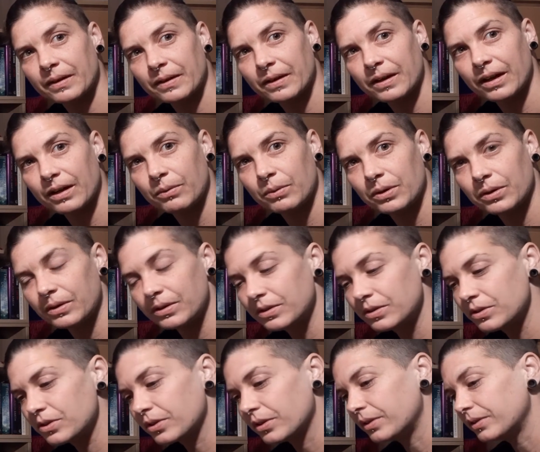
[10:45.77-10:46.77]
Okay, we're in
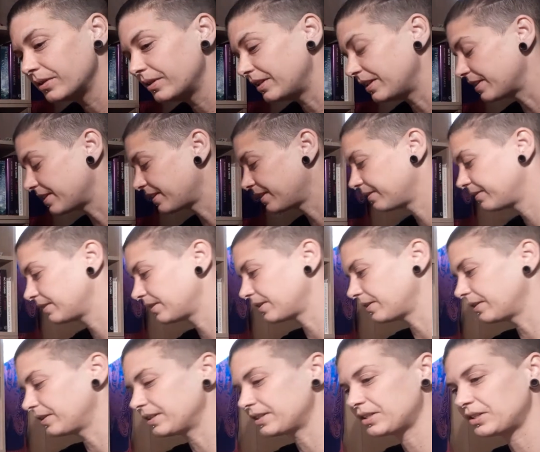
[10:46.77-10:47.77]
control of this, so
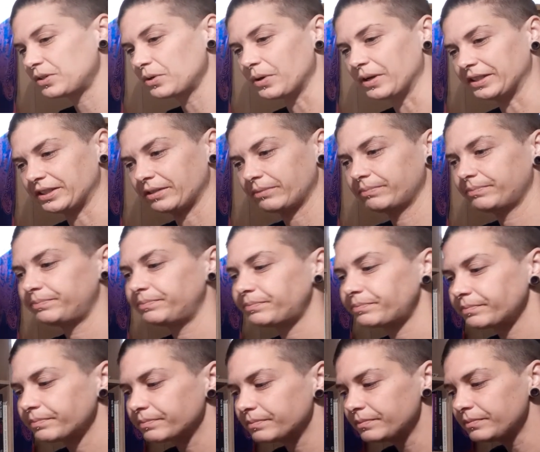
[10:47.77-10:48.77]
let's do it.
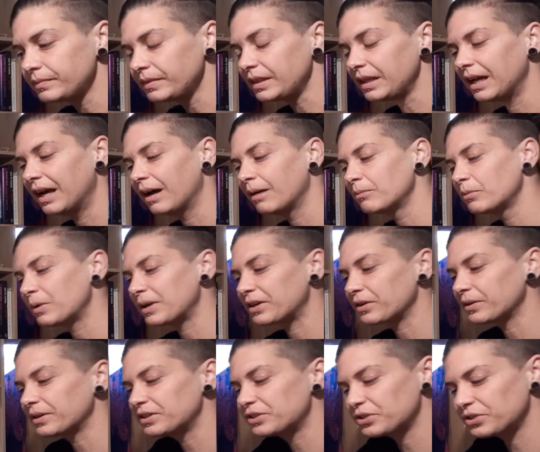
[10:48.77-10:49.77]
Um, we're
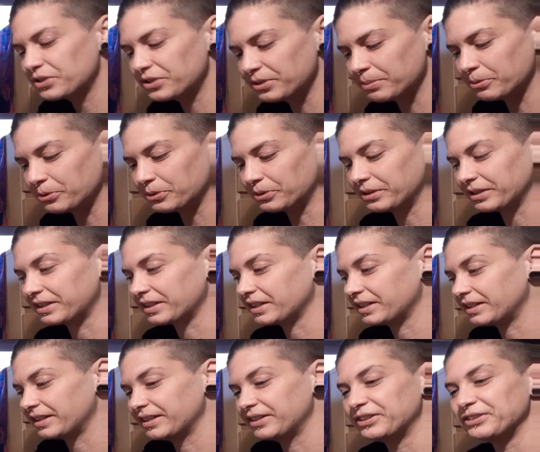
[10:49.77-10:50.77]
going to pull a
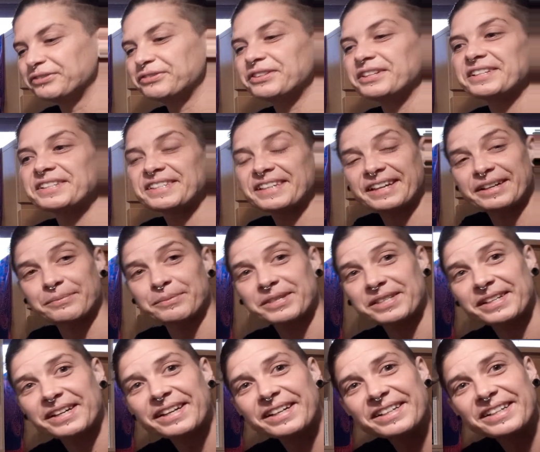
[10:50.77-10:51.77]
card off this, and I'm
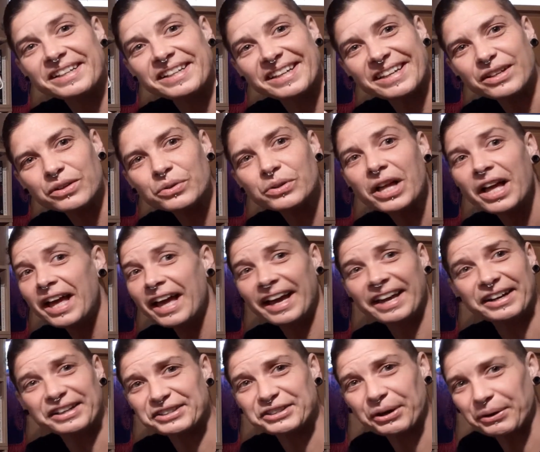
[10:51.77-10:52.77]
starting to giggle,
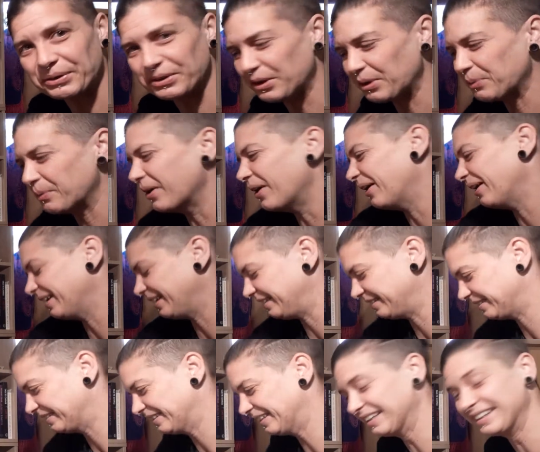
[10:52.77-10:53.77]
and I don't know
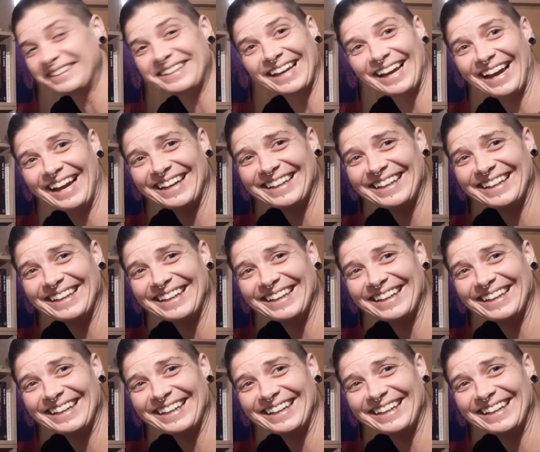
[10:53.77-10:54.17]
why.